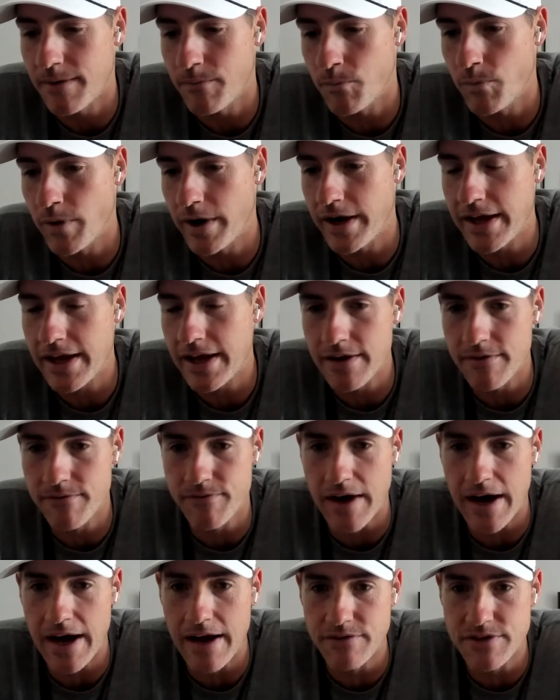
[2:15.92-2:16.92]
winning in
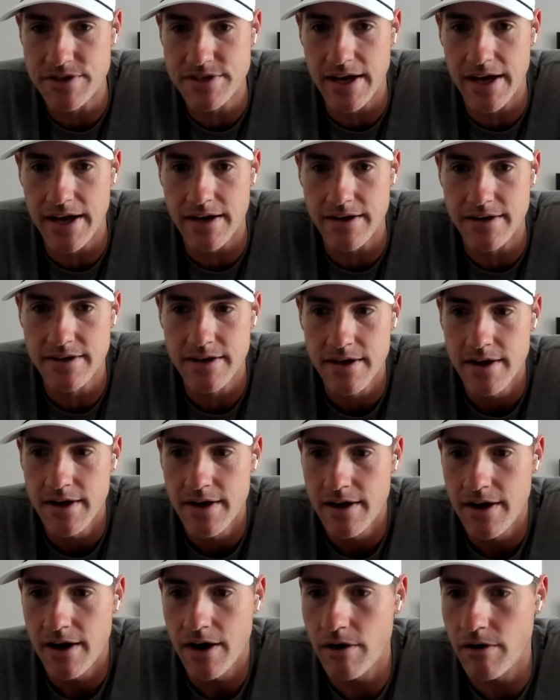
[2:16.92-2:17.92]
5 sets
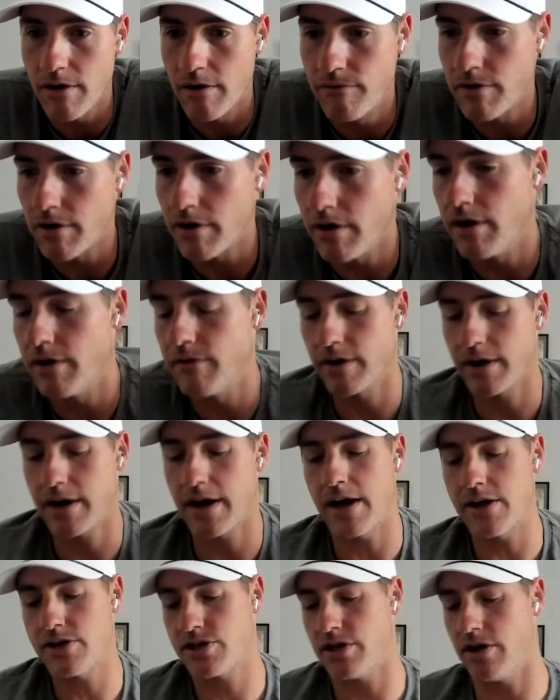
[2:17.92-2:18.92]
over
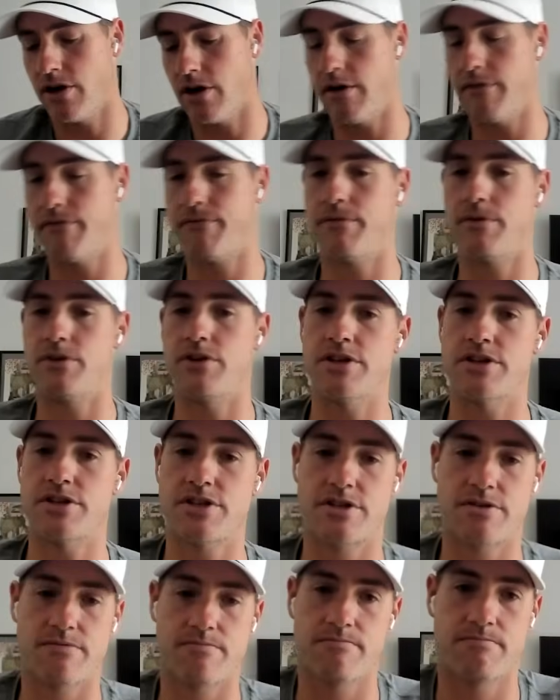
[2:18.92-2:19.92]
Kachanov,
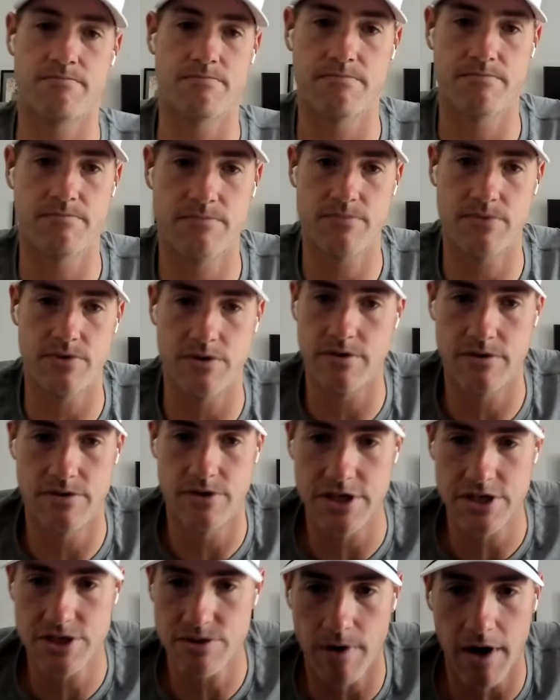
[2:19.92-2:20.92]
just
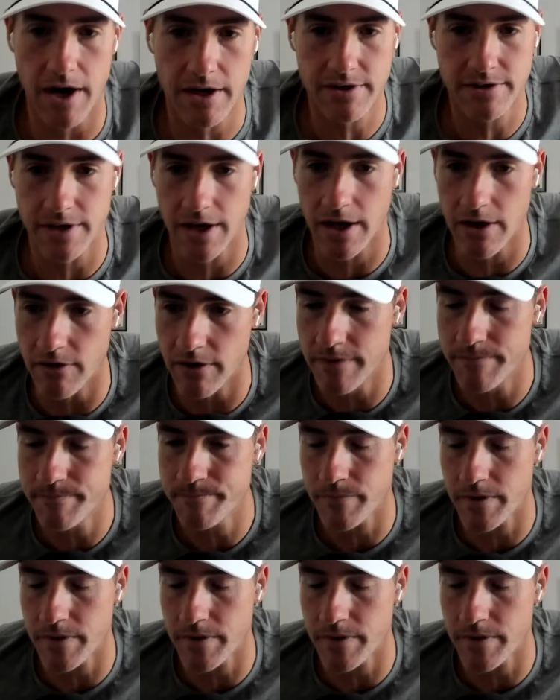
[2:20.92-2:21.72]
rock solid.